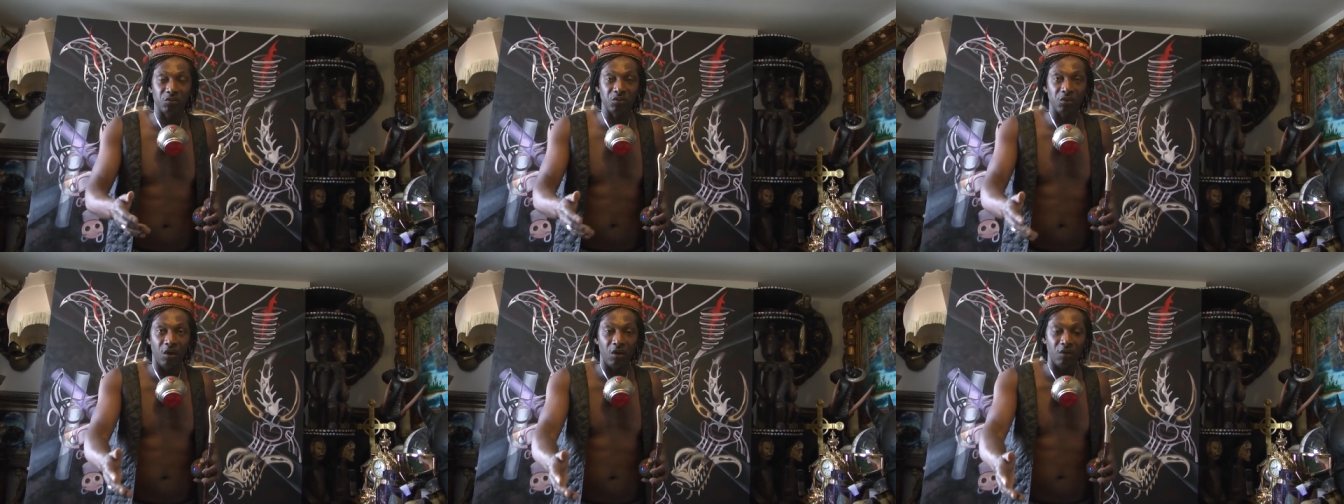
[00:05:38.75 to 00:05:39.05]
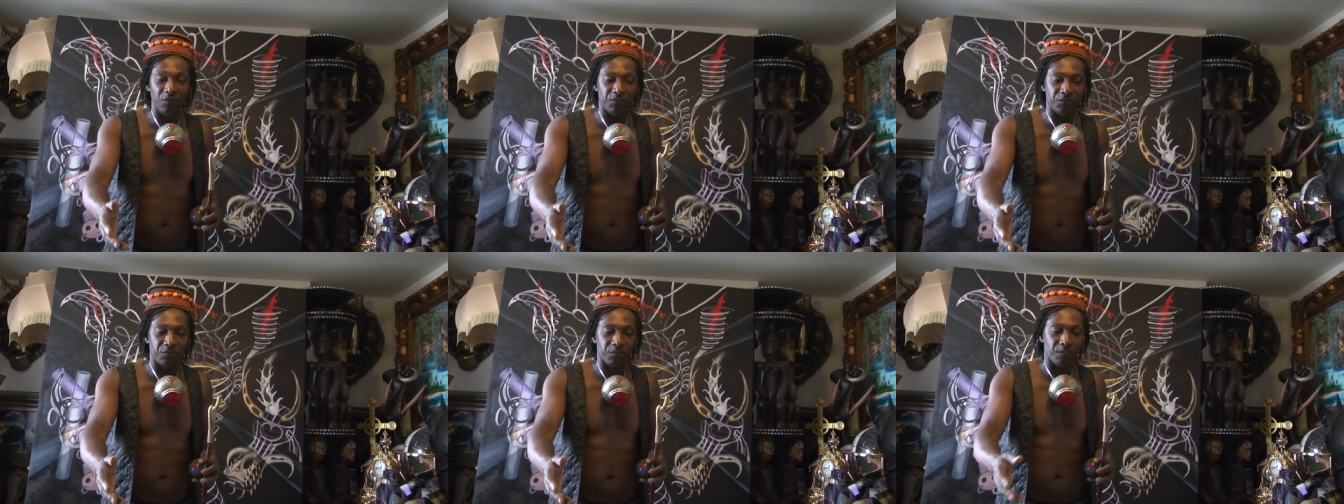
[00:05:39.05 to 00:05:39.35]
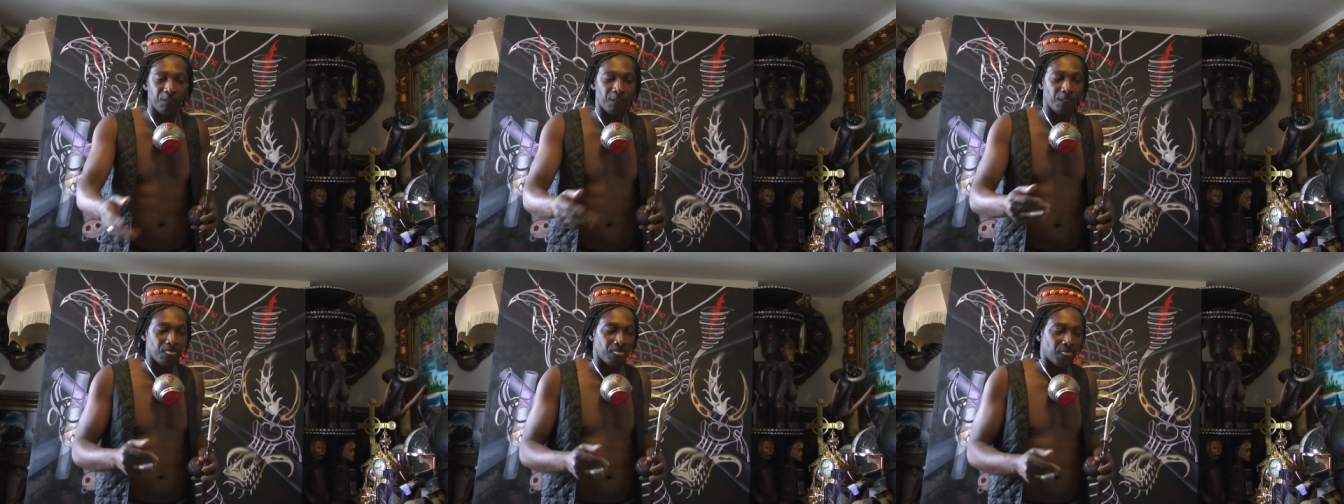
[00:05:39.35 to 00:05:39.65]
on earth.
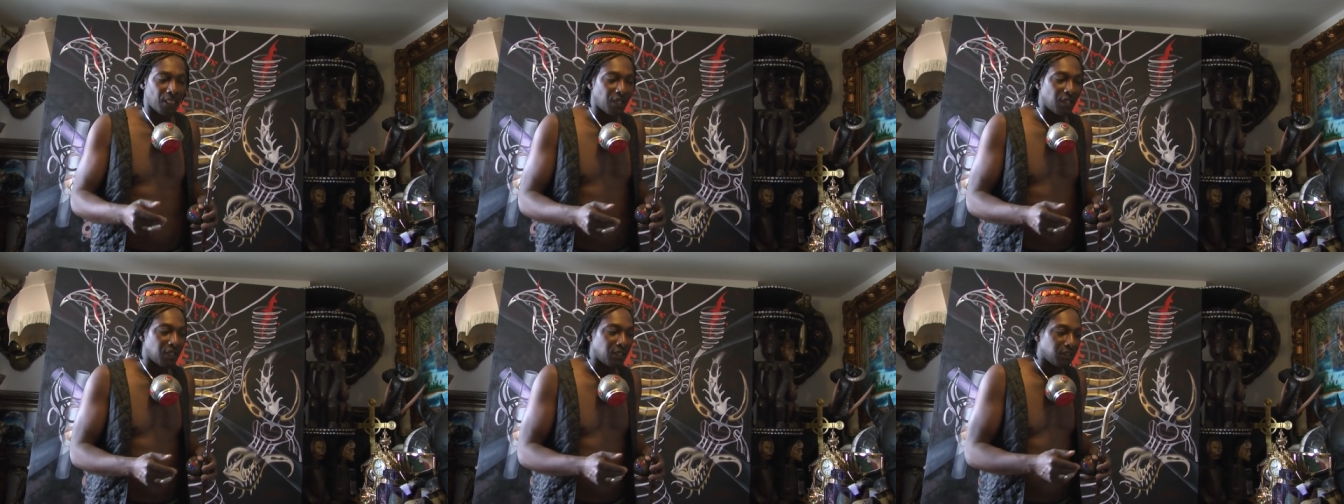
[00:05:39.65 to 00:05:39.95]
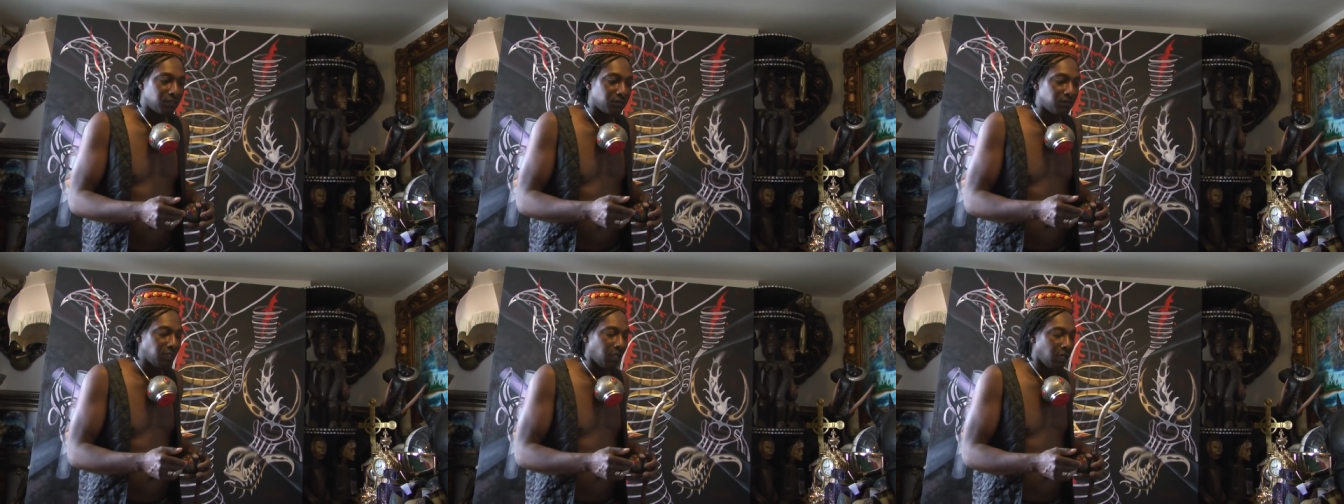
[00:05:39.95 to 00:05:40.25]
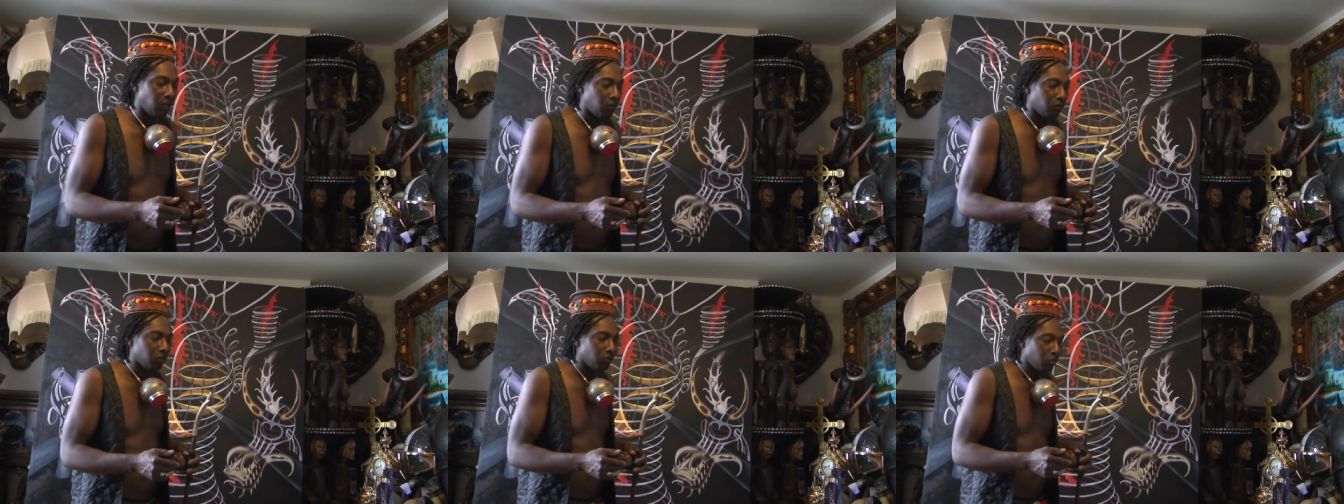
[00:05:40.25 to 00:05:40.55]

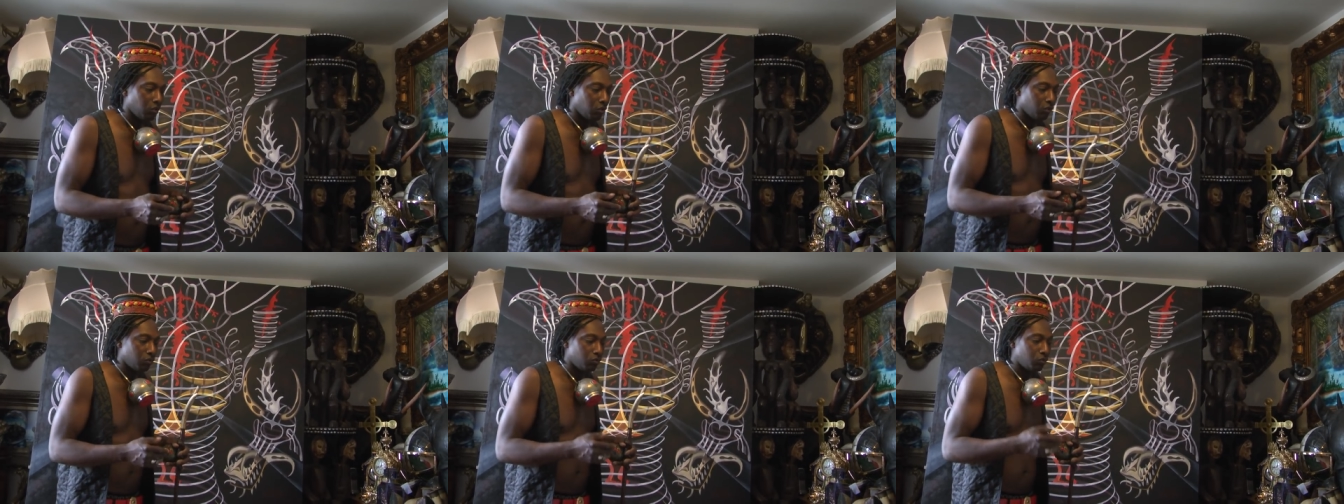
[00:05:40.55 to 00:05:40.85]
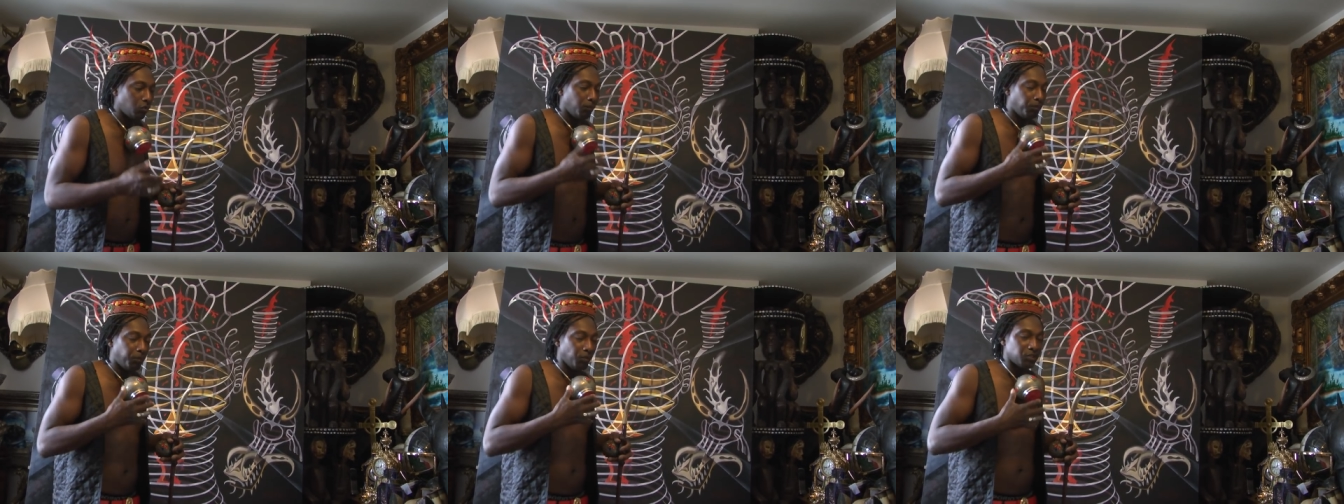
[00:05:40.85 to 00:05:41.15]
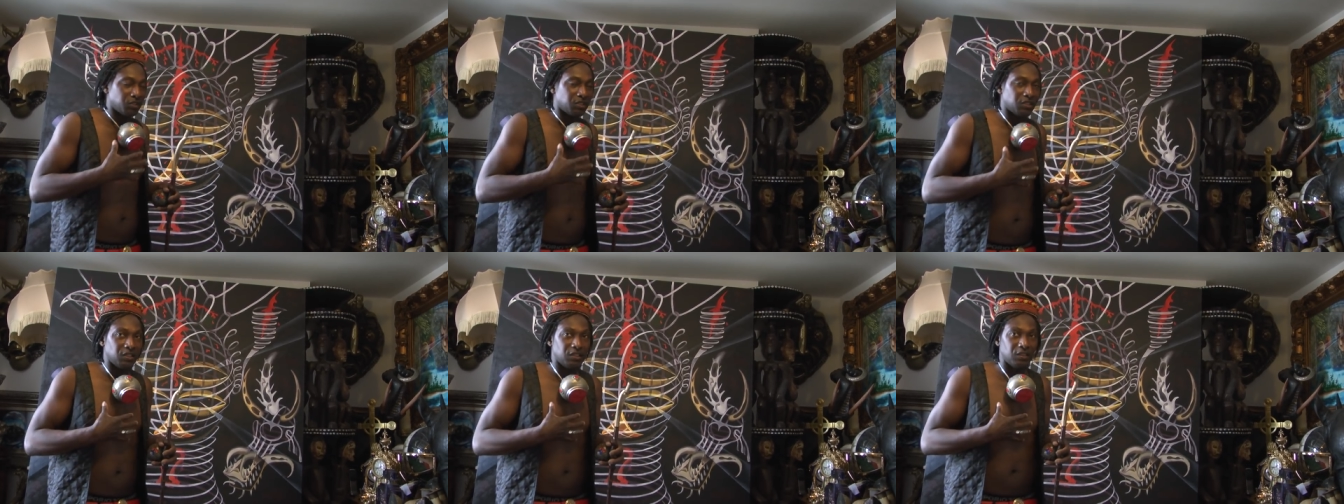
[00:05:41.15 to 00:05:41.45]
Now, the
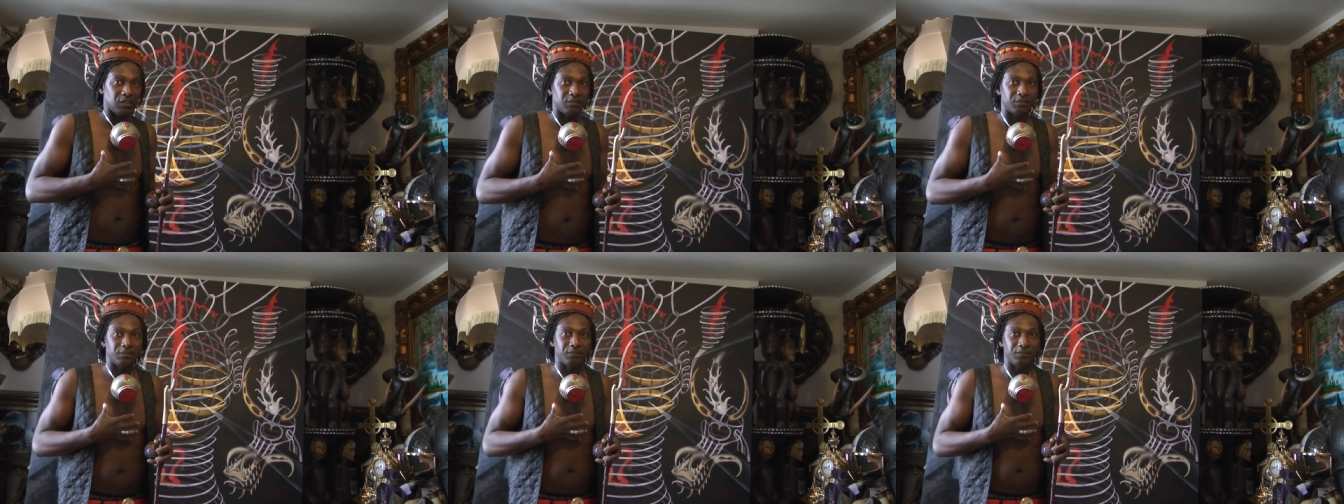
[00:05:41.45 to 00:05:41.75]
body